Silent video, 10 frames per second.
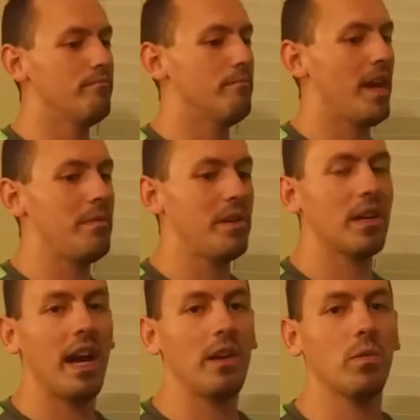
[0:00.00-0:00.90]
maybe you're
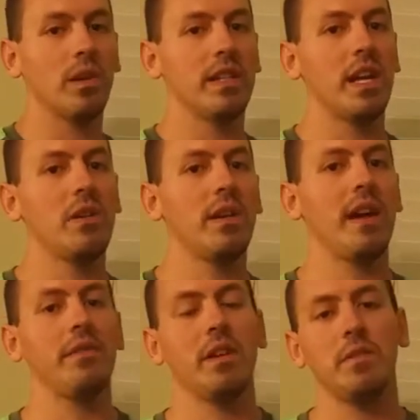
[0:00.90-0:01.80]
kind of worried that you don't
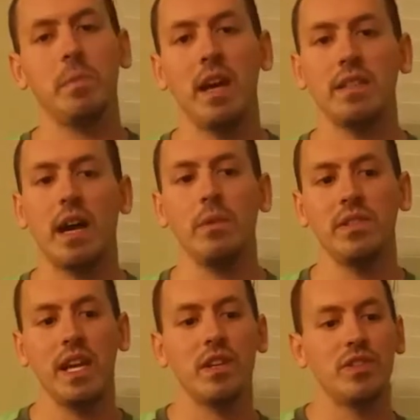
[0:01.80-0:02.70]
have enough space, I would
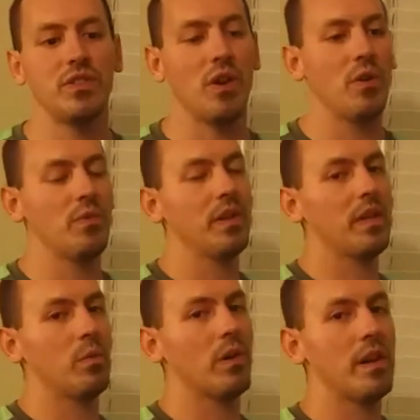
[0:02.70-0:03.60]
say don't
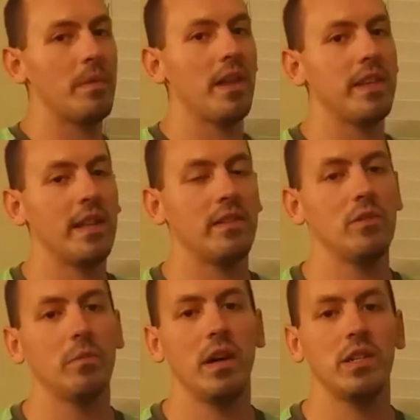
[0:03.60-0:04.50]
really worry about that
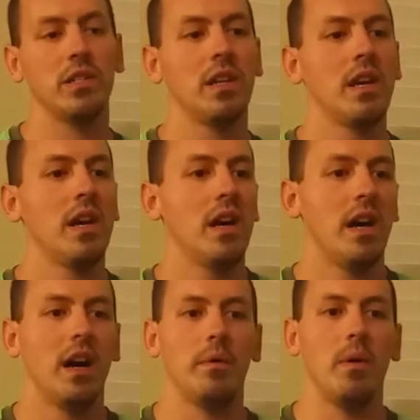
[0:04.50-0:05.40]
too much.
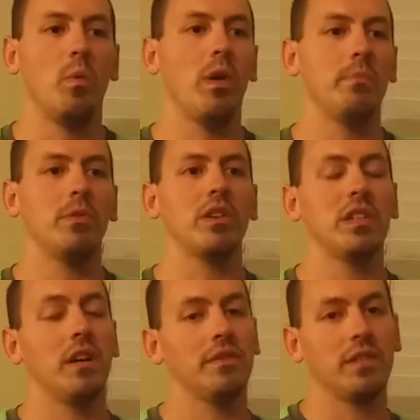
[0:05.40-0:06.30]
One
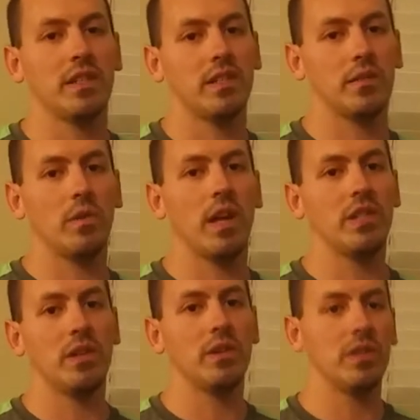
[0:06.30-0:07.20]
bookshelf such as the one I
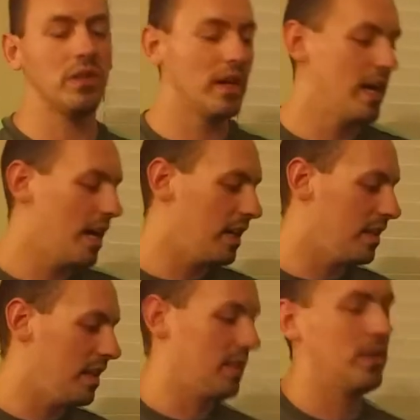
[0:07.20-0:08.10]
showed you, and
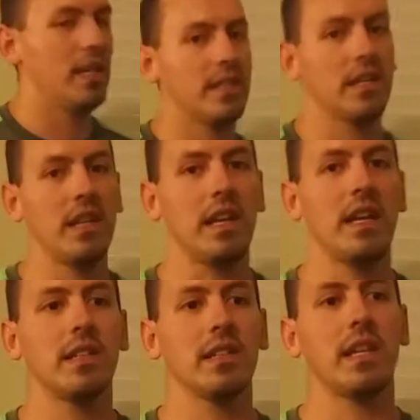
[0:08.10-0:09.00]
this is going to
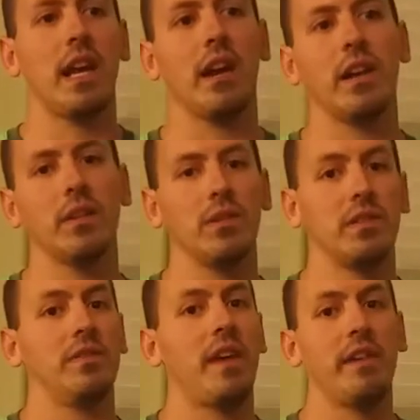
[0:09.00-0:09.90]
easily carry close
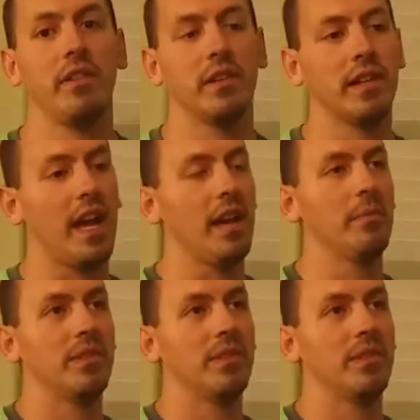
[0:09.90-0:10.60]
to 500 games.